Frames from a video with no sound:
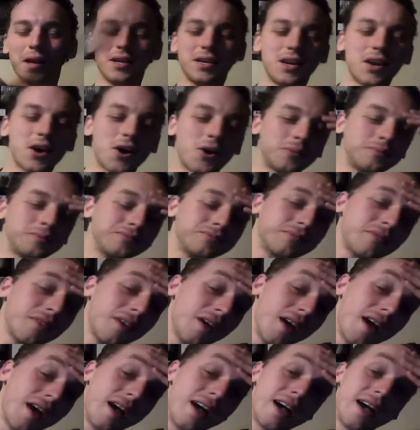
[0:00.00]
You know,
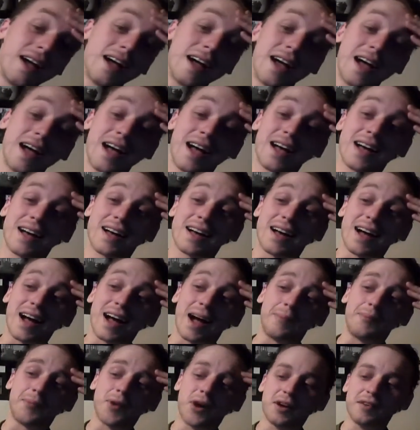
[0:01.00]

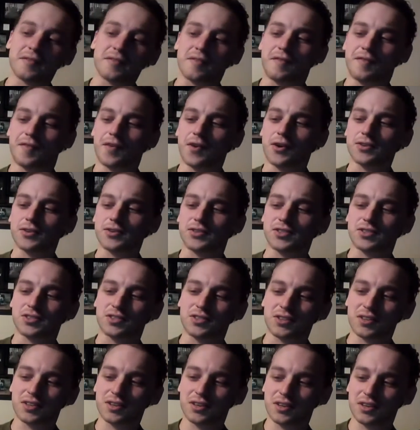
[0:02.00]
I'm not
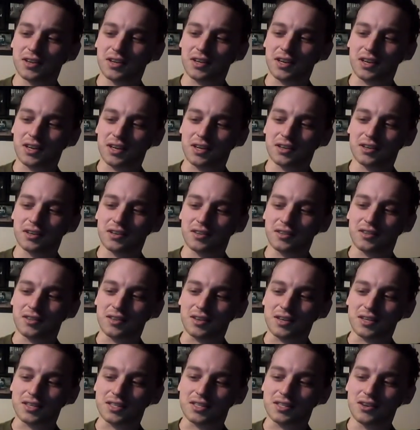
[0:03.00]
versed
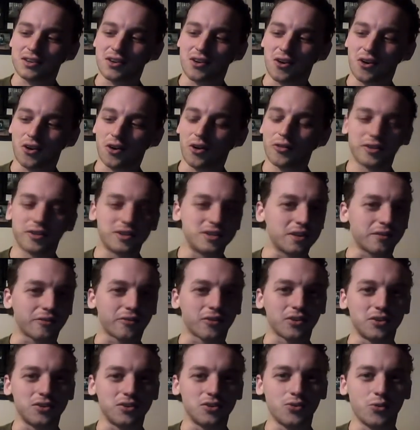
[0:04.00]
in all the
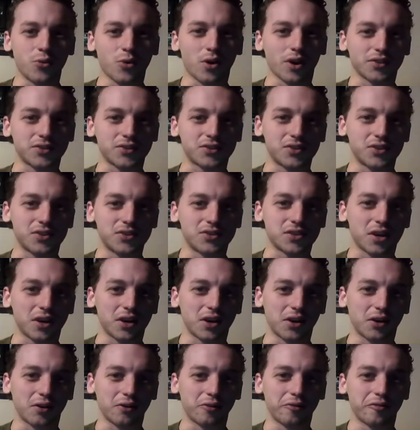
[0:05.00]
different nuances
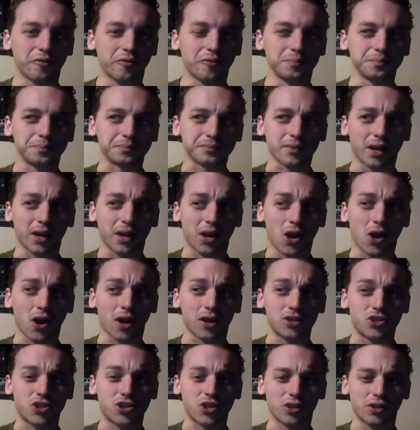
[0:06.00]
of like
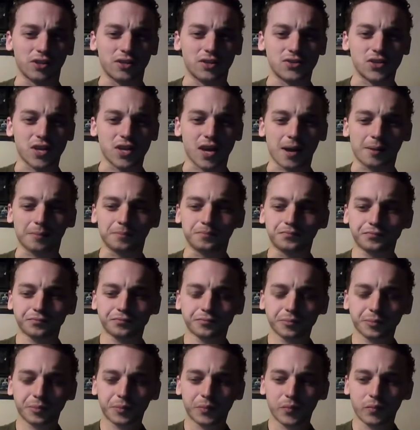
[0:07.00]
hot chilies yet,
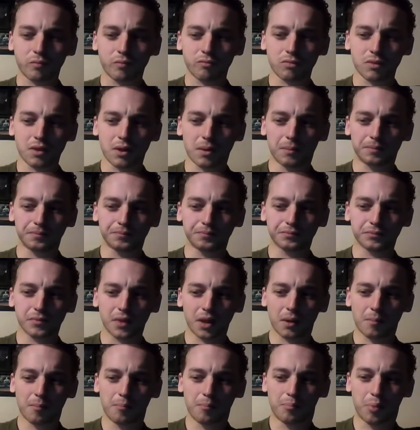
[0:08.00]

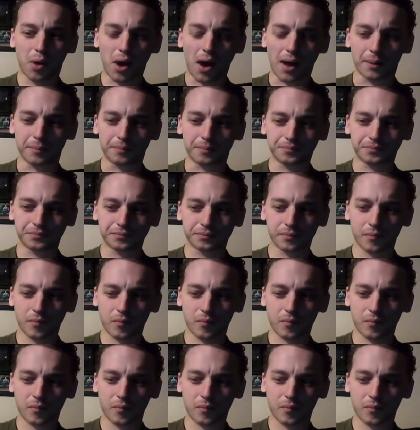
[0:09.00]
but